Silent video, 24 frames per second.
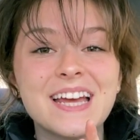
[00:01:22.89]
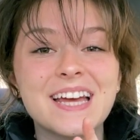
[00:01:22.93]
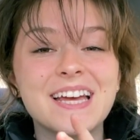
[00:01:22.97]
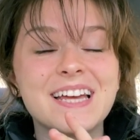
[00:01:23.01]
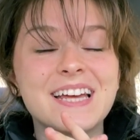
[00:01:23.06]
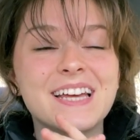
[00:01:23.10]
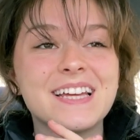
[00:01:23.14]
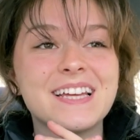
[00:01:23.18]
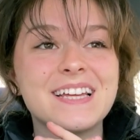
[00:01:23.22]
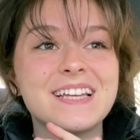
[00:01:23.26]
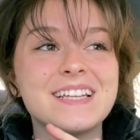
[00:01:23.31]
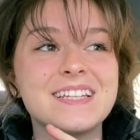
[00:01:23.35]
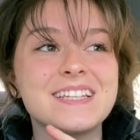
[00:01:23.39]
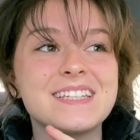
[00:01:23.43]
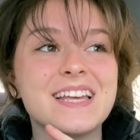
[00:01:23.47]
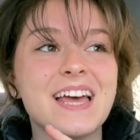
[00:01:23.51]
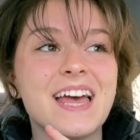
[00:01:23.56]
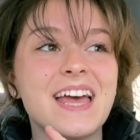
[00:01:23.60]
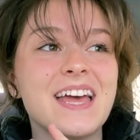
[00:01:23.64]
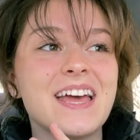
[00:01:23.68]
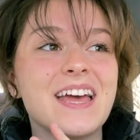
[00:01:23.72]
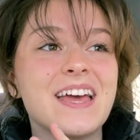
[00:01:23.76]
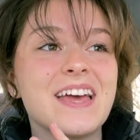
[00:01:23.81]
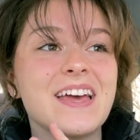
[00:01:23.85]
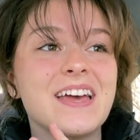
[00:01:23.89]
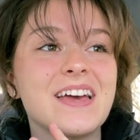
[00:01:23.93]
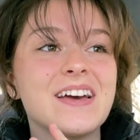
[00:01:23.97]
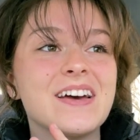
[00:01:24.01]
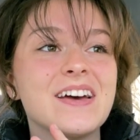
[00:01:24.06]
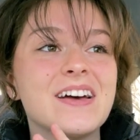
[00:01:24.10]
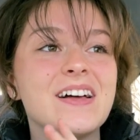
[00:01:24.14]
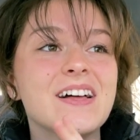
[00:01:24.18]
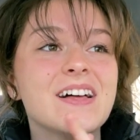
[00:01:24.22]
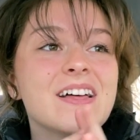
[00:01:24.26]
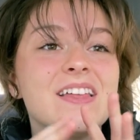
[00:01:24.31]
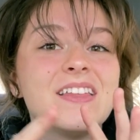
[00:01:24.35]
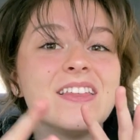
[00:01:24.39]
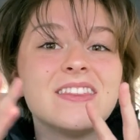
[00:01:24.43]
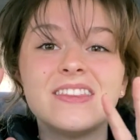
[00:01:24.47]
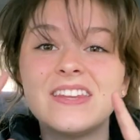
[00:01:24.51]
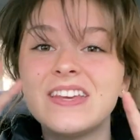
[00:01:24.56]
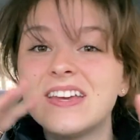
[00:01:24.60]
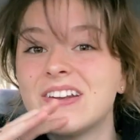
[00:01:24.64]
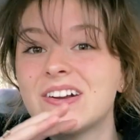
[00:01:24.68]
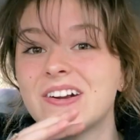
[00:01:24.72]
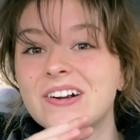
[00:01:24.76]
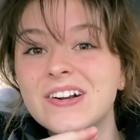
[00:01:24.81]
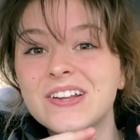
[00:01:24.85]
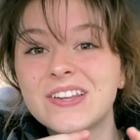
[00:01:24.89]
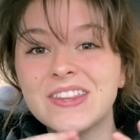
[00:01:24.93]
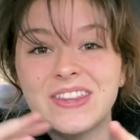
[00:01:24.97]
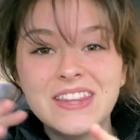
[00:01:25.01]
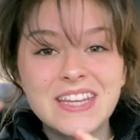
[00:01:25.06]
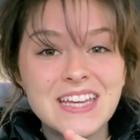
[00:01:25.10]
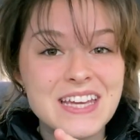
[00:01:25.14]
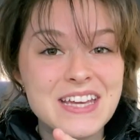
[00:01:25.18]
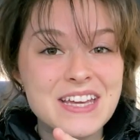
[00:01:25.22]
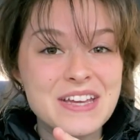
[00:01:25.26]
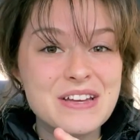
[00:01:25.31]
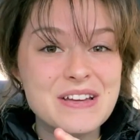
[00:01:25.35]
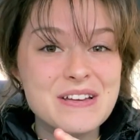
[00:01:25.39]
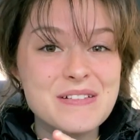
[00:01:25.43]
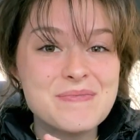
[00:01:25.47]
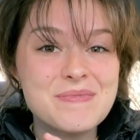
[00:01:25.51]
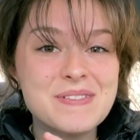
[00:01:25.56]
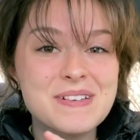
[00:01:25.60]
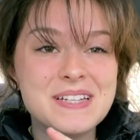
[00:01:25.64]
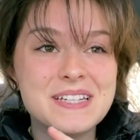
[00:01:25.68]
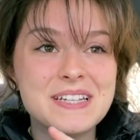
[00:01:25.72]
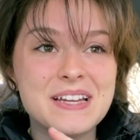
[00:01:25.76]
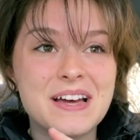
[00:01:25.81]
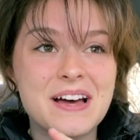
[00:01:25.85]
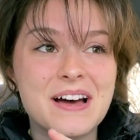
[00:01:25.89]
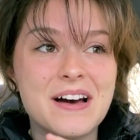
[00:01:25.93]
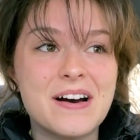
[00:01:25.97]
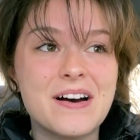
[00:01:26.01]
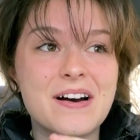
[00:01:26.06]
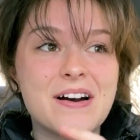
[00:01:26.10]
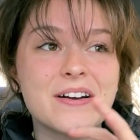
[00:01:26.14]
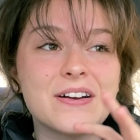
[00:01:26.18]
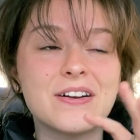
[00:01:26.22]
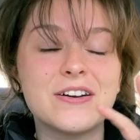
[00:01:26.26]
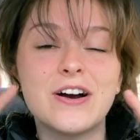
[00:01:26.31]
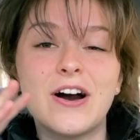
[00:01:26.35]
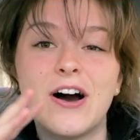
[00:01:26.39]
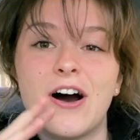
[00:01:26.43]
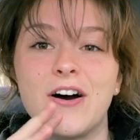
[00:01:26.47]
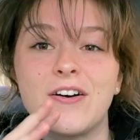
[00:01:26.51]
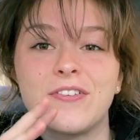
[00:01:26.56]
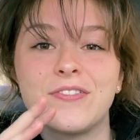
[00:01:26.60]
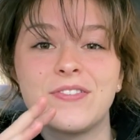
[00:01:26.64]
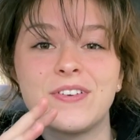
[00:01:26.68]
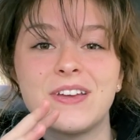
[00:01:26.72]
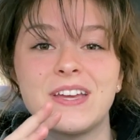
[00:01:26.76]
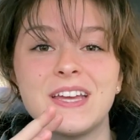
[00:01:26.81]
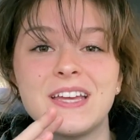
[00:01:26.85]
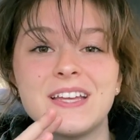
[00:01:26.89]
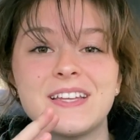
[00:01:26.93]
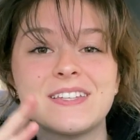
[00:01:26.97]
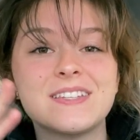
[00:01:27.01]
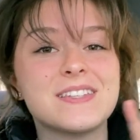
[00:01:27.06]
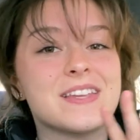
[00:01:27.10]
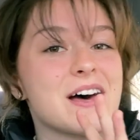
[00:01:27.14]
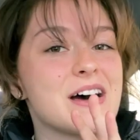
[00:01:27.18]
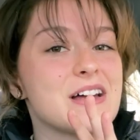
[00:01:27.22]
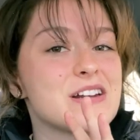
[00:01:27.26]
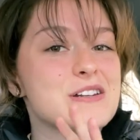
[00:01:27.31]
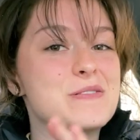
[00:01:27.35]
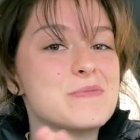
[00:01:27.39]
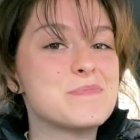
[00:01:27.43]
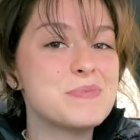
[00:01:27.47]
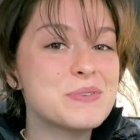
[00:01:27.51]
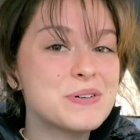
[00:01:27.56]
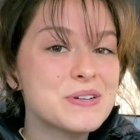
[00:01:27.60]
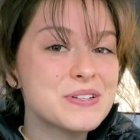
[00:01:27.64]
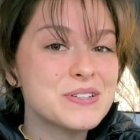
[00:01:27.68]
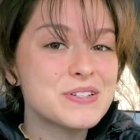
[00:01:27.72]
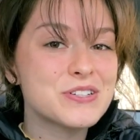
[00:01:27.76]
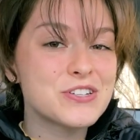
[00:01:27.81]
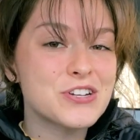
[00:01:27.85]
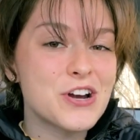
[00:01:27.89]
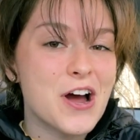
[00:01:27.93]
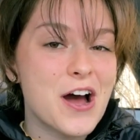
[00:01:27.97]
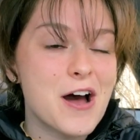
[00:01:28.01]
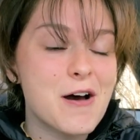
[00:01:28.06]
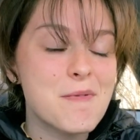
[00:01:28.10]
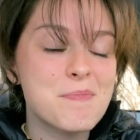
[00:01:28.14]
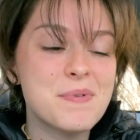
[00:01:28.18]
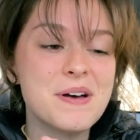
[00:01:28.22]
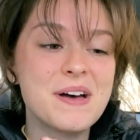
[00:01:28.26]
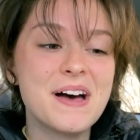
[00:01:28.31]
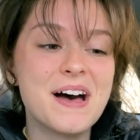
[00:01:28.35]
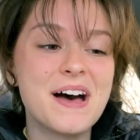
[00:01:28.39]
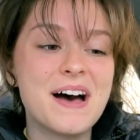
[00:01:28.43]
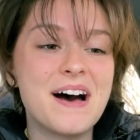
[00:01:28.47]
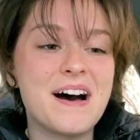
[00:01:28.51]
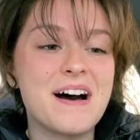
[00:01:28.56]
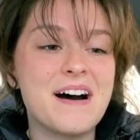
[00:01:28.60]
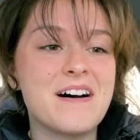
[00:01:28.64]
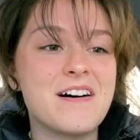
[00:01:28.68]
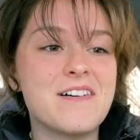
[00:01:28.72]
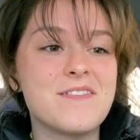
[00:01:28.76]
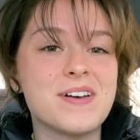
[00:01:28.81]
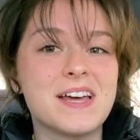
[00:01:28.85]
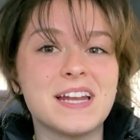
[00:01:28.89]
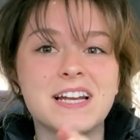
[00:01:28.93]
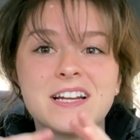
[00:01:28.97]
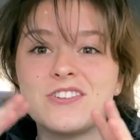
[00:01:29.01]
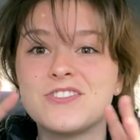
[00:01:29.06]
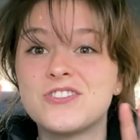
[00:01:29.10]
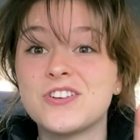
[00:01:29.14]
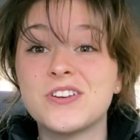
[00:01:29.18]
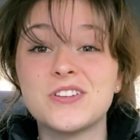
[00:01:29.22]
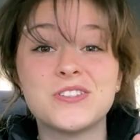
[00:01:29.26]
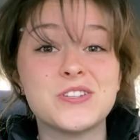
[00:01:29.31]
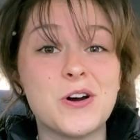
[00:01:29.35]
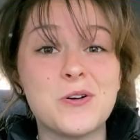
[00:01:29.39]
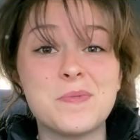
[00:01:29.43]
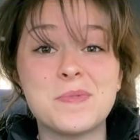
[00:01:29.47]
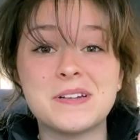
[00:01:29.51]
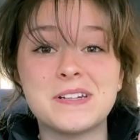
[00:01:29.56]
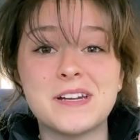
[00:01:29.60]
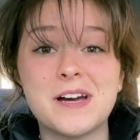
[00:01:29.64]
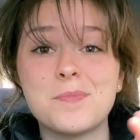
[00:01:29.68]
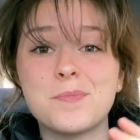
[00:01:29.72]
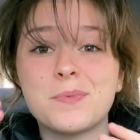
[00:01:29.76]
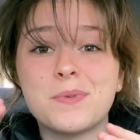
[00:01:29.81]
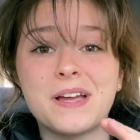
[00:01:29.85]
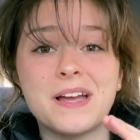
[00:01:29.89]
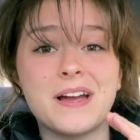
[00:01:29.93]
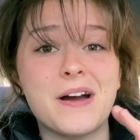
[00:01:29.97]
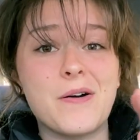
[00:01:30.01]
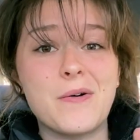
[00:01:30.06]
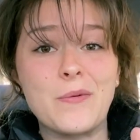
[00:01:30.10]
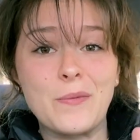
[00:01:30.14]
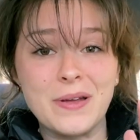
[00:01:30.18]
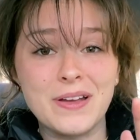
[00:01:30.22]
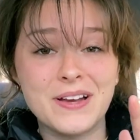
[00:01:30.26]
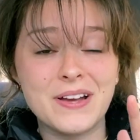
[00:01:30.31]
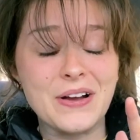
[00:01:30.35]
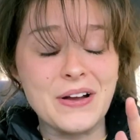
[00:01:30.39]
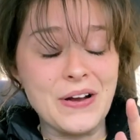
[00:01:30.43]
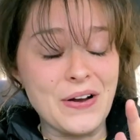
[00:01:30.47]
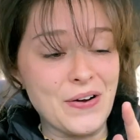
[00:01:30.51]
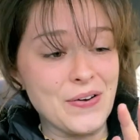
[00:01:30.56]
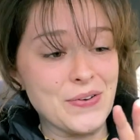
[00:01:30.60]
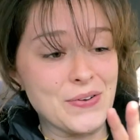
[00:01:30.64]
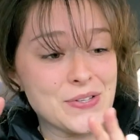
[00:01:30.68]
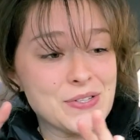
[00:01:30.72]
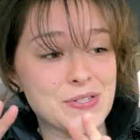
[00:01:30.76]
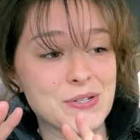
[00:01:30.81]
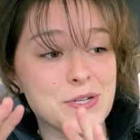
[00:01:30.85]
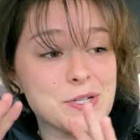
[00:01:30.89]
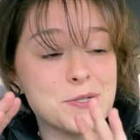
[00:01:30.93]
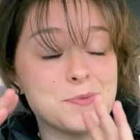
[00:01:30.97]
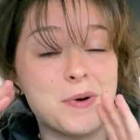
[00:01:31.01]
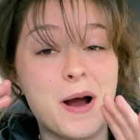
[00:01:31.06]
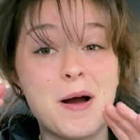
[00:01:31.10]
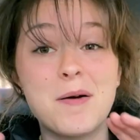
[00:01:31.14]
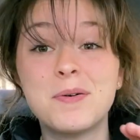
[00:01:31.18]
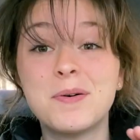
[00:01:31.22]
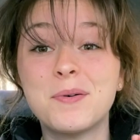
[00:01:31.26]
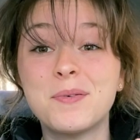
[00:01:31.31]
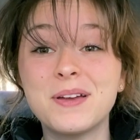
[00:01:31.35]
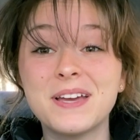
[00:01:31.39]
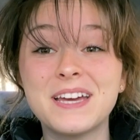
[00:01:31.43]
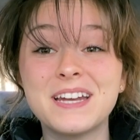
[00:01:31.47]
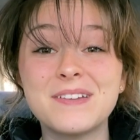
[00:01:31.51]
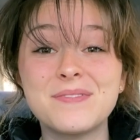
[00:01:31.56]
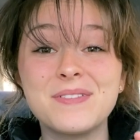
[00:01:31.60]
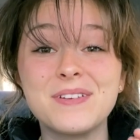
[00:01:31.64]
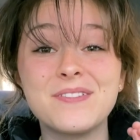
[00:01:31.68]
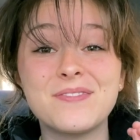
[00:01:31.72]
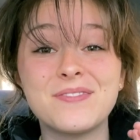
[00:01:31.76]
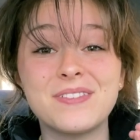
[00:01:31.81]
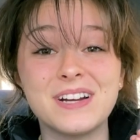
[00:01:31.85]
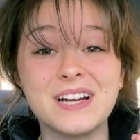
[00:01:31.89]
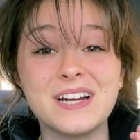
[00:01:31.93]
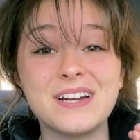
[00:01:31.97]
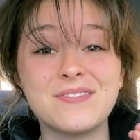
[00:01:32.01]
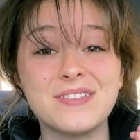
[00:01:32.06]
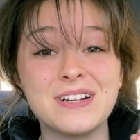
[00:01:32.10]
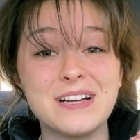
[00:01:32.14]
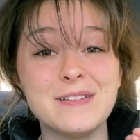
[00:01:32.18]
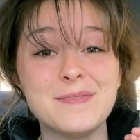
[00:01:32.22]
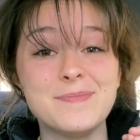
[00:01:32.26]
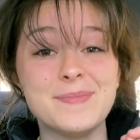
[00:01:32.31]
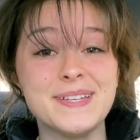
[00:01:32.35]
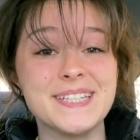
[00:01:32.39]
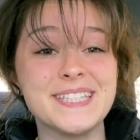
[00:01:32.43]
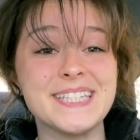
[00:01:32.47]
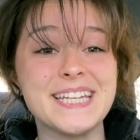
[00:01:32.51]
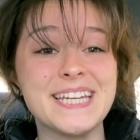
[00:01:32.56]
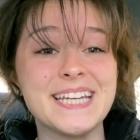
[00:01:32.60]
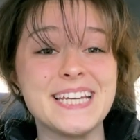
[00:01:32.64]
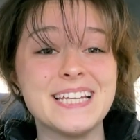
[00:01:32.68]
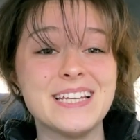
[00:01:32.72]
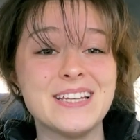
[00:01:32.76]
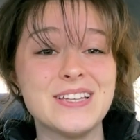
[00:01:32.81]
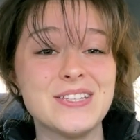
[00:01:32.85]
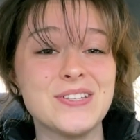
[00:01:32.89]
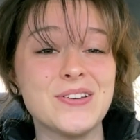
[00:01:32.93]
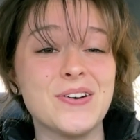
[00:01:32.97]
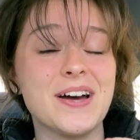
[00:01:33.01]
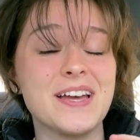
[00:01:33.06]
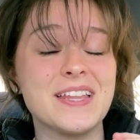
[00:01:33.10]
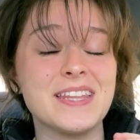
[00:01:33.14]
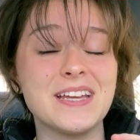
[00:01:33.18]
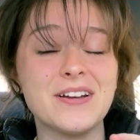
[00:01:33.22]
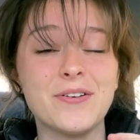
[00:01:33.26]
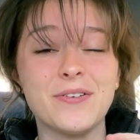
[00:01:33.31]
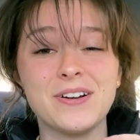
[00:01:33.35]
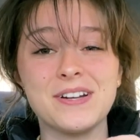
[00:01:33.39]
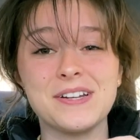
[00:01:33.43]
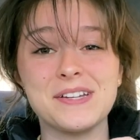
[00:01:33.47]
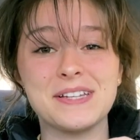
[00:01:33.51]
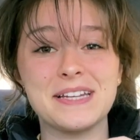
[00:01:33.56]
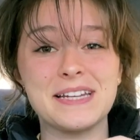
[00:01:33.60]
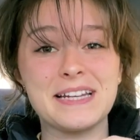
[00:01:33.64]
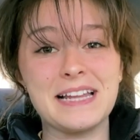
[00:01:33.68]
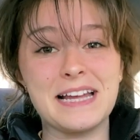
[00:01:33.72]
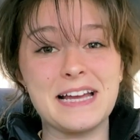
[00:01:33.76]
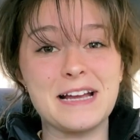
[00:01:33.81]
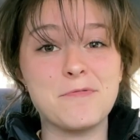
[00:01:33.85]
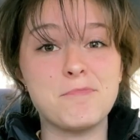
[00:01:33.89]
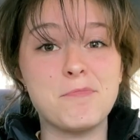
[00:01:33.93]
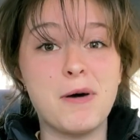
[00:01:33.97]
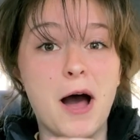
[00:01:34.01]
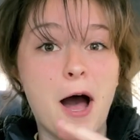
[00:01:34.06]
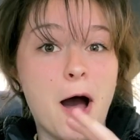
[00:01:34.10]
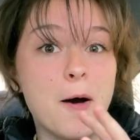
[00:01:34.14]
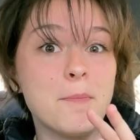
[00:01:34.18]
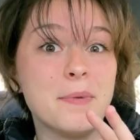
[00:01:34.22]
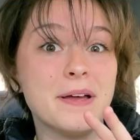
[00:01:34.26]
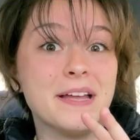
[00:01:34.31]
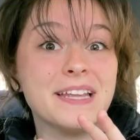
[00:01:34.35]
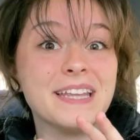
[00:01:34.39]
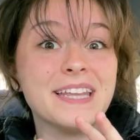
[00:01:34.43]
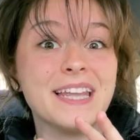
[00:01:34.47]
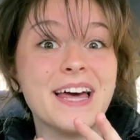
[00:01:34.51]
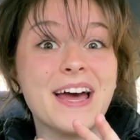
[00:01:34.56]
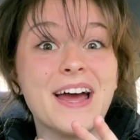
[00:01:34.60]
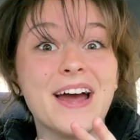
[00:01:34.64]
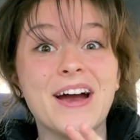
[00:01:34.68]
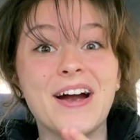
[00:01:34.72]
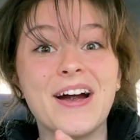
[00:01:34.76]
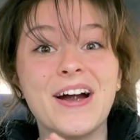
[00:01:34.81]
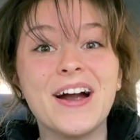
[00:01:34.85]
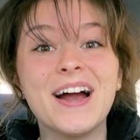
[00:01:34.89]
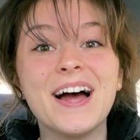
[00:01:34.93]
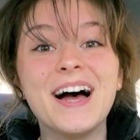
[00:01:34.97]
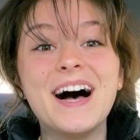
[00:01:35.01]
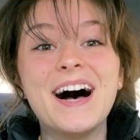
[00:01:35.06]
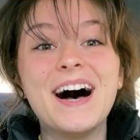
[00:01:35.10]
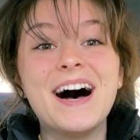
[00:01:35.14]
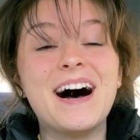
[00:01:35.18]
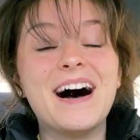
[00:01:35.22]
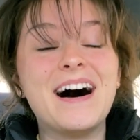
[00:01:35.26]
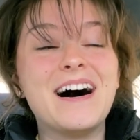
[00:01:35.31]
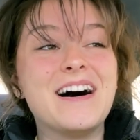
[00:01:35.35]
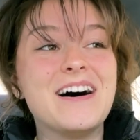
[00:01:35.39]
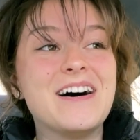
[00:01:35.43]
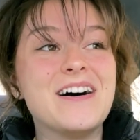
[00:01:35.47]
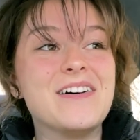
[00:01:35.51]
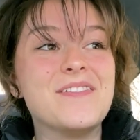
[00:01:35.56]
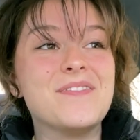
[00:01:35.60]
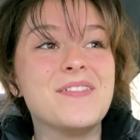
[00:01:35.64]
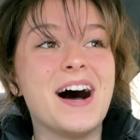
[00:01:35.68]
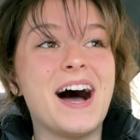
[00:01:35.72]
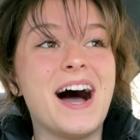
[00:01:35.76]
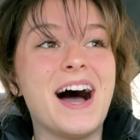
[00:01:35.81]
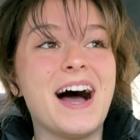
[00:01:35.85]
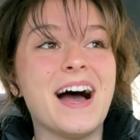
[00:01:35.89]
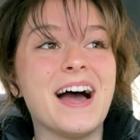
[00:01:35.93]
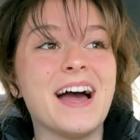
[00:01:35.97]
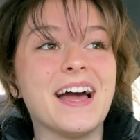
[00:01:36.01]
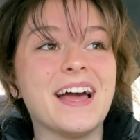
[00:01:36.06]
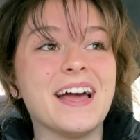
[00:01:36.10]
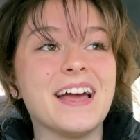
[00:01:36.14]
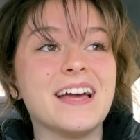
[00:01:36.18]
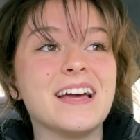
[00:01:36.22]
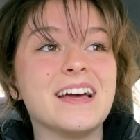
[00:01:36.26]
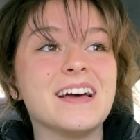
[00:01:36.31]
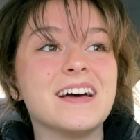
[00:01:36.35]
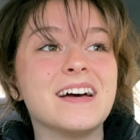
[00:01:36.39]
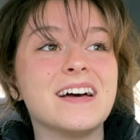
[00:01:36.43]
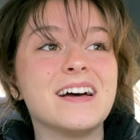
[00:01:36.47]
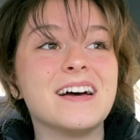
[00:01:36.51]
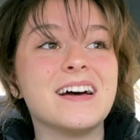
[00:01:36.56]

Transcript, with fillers: It is a theater themed uh, coffee slash bookshop um, and it just opened up like a week ago so it's probably gonna be very very busy so I think we're just gonna like pop in there um, I